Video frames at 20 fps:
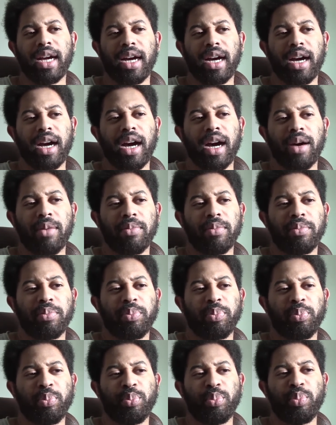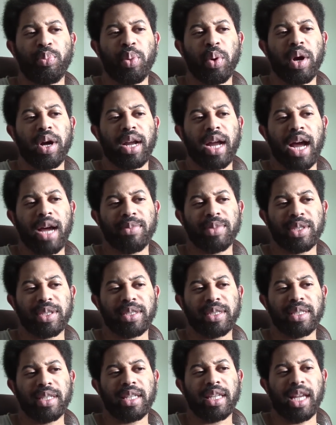But
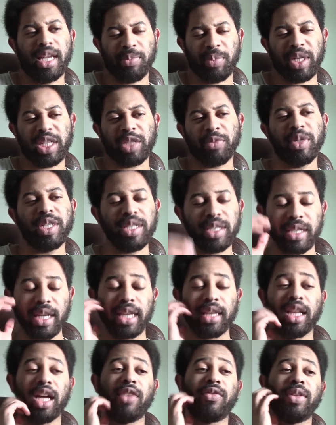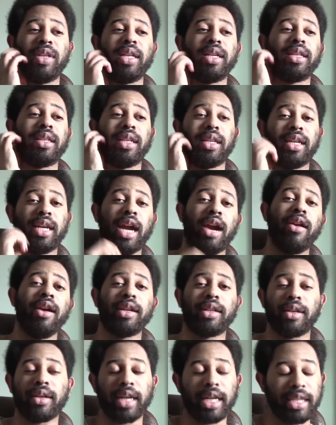as much as I love the
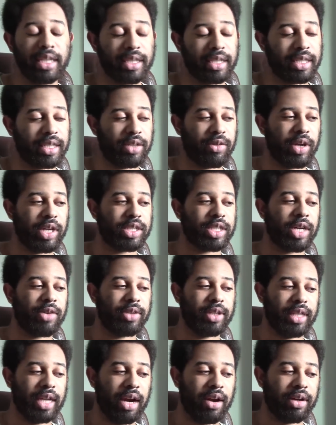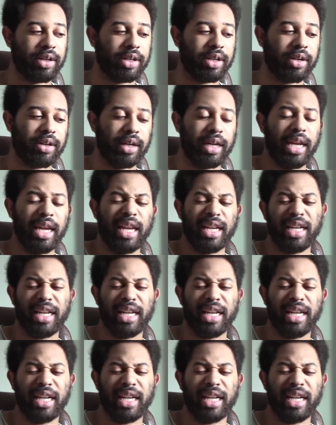character, I think they did a great job of the character,